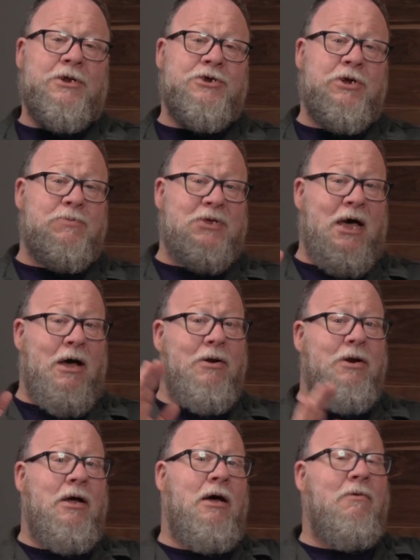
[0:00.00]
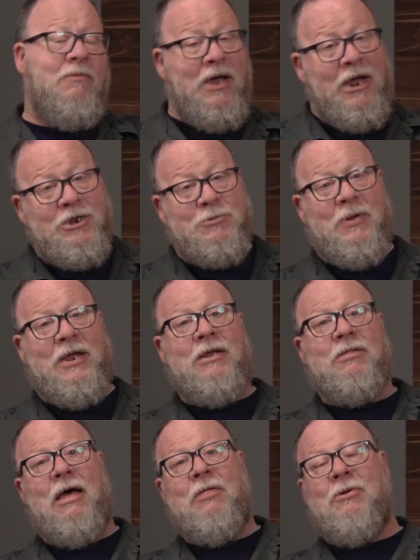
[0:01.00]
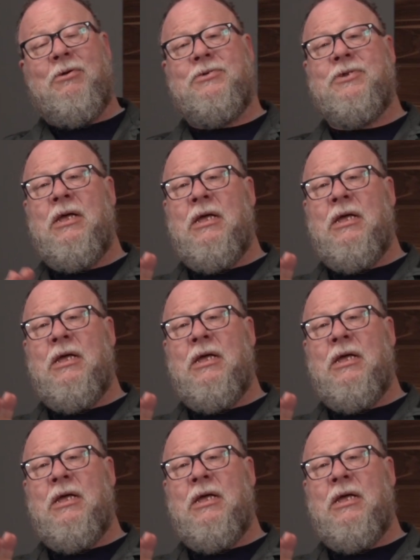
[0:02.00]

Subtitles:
and ships out of HBE leathers